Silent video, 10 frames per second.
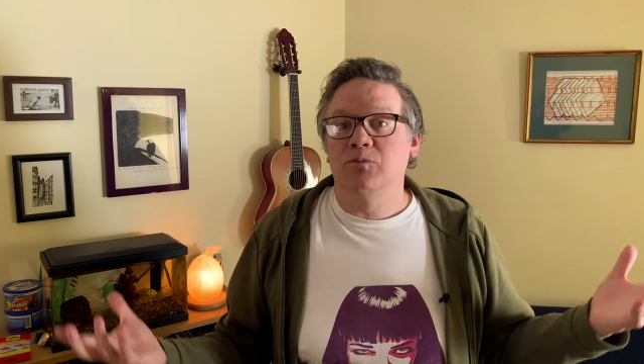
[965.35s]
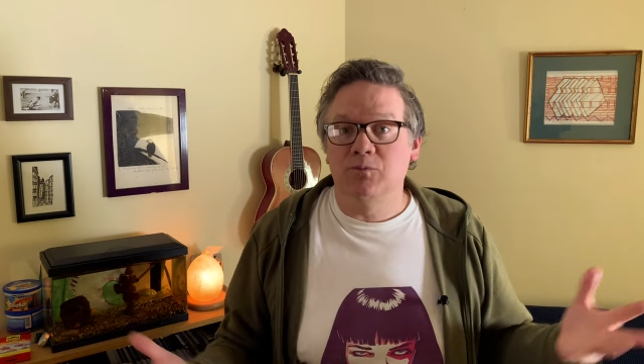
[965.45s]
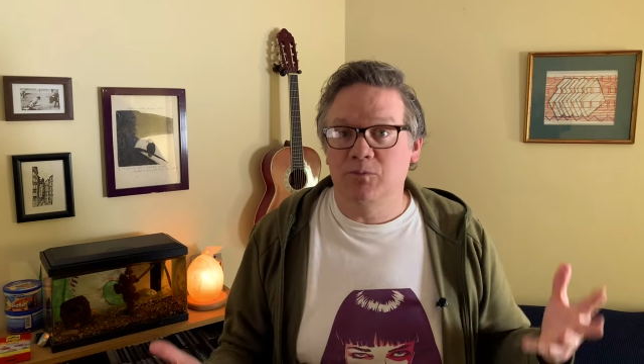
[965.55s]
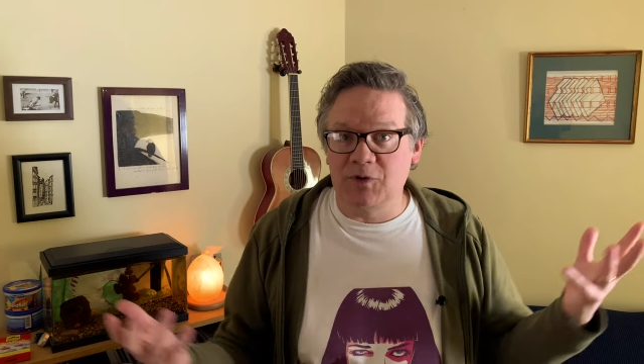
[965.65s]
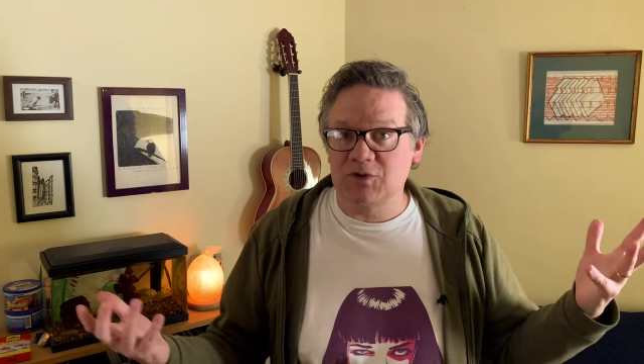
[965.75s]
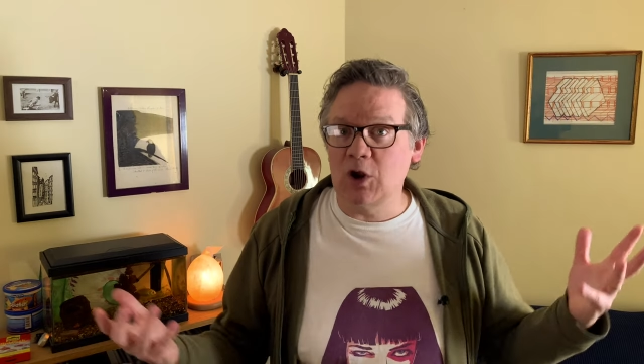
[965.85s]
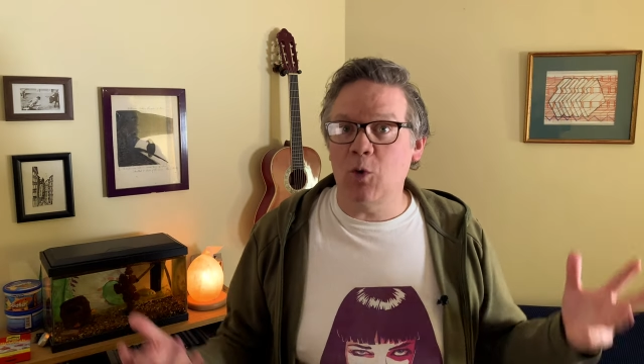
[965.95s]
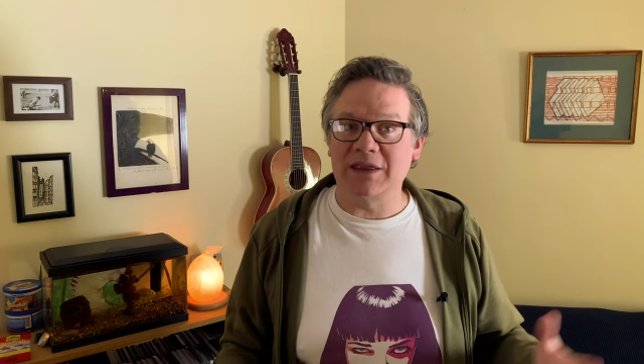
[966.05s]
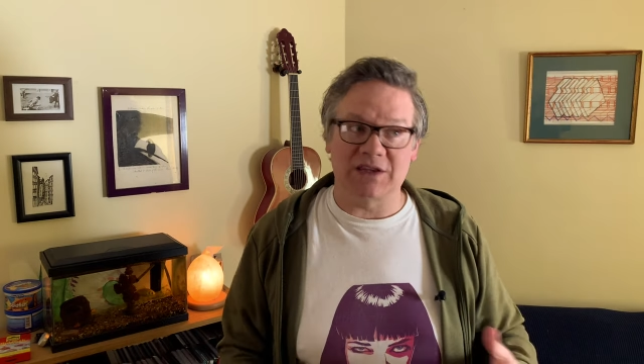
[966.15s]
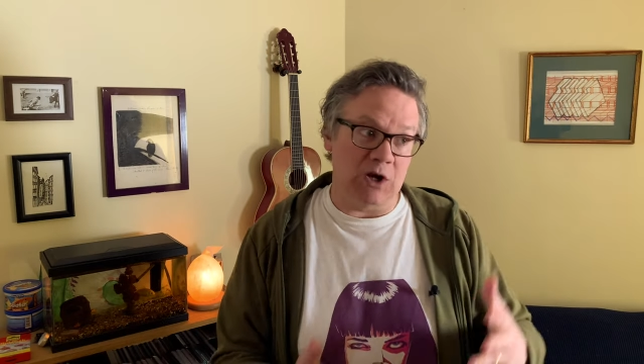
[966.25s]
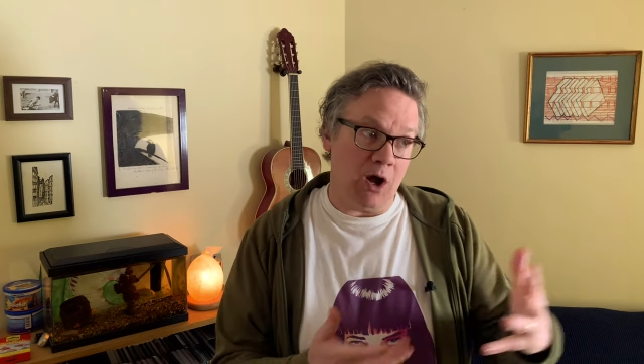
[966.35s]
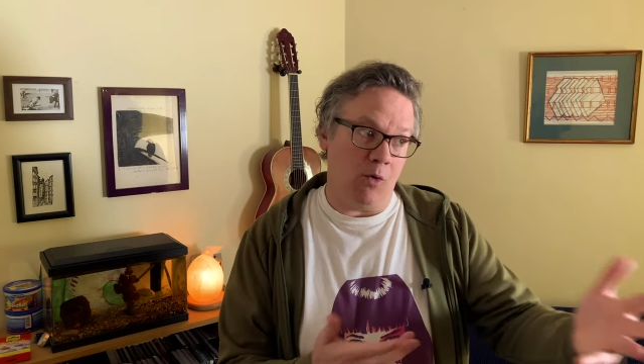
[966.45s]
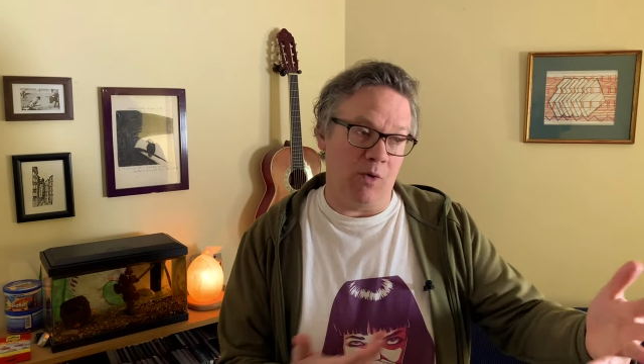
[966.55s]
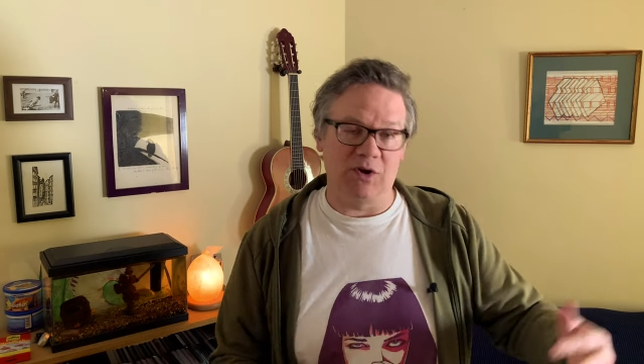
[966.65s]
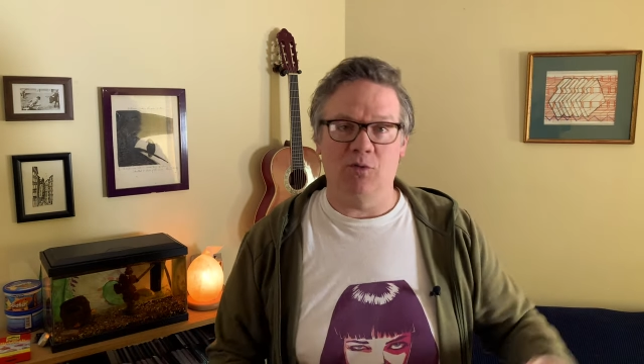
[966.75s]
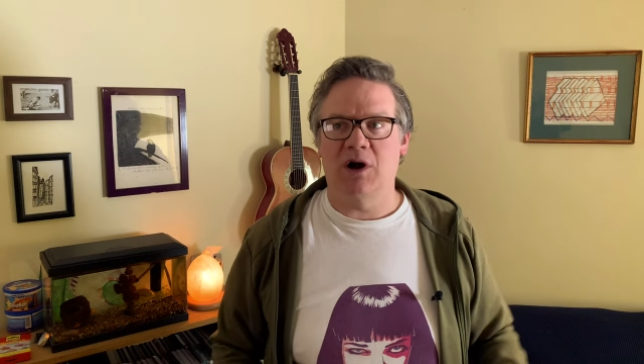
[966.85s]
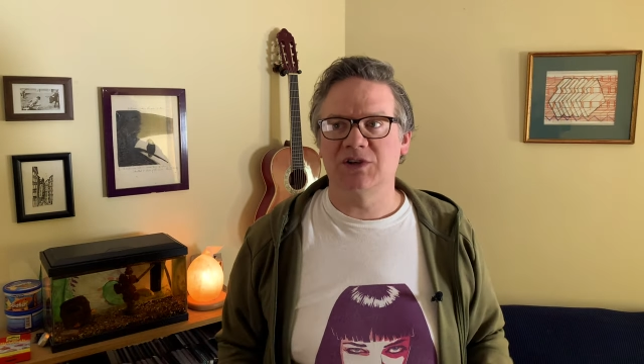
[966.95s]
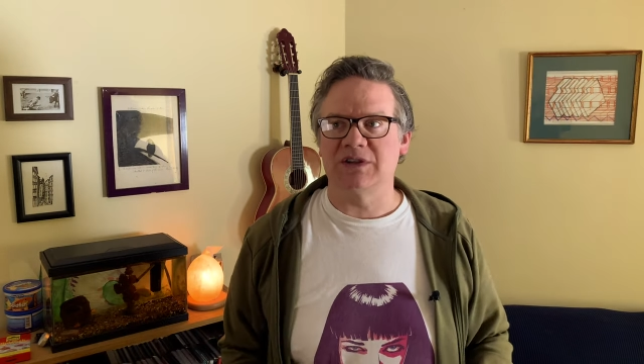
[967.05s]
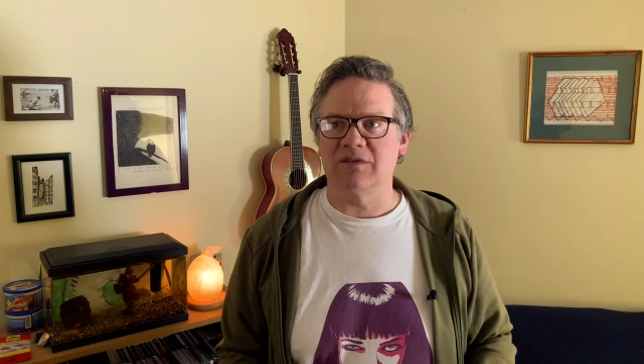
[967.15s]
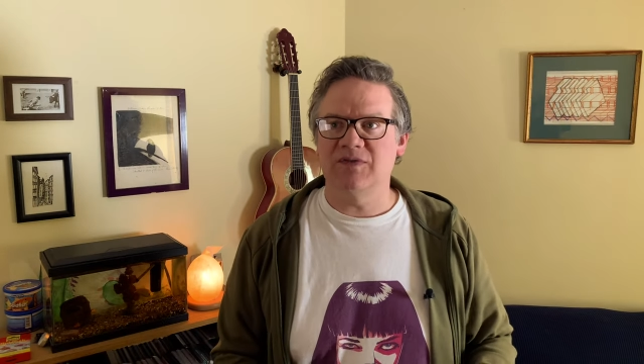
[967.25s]
There's no way to know when you're
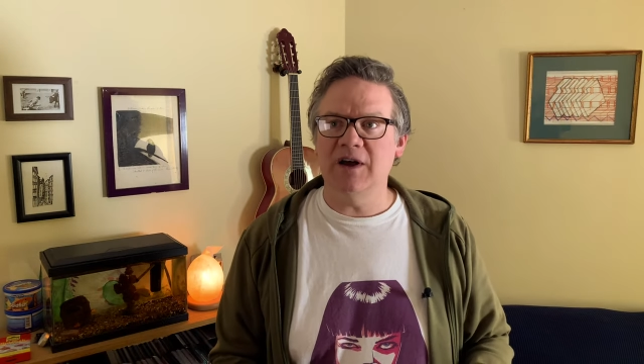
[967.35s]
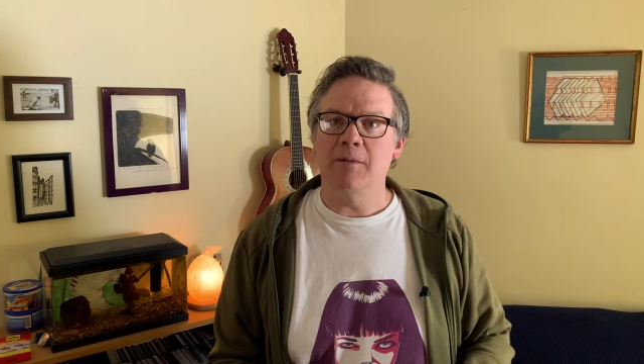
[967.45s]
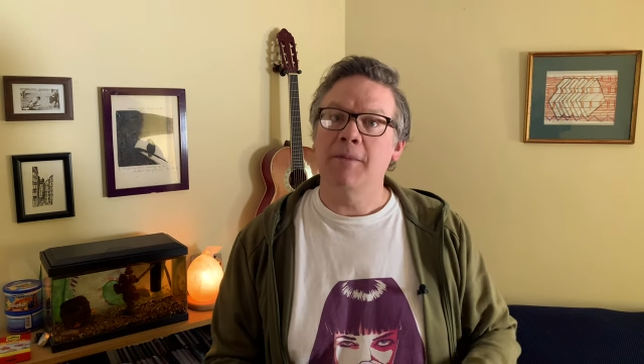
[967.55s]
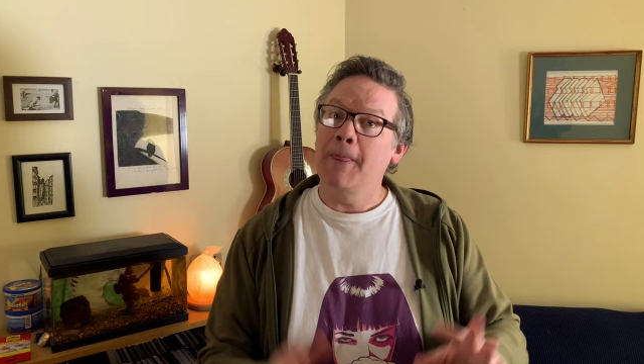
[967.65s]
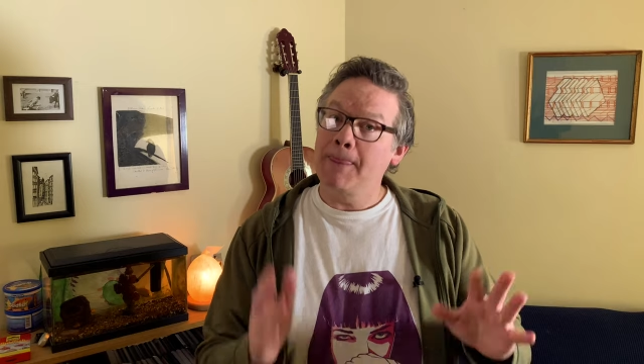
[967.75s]
watching the film,